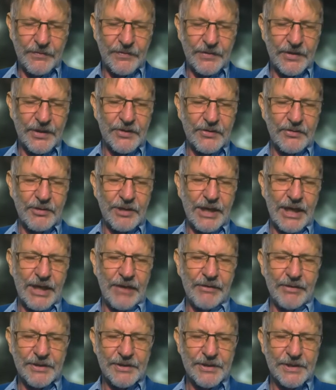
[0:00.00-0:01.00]
of the three
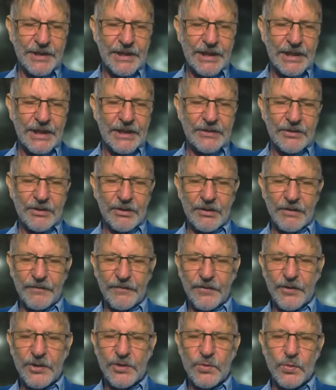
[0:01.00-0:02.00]
areas. So the
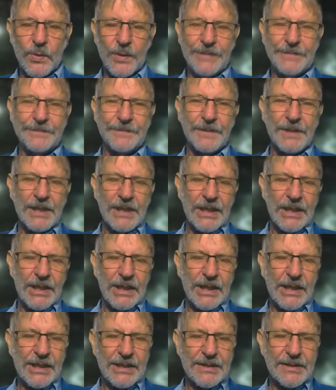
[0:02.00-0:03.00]
first one
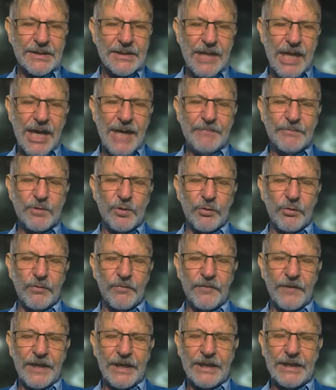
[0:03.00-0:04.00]
is time to
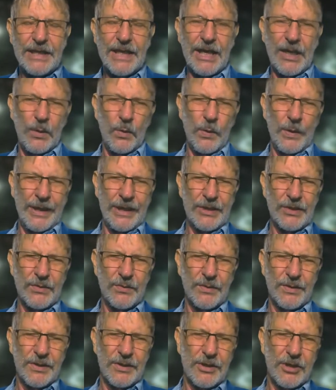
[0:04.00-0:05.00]
reflect our ways
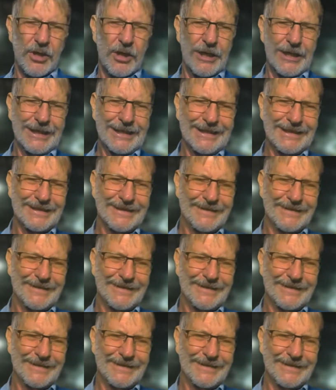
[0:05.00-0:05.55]
with God.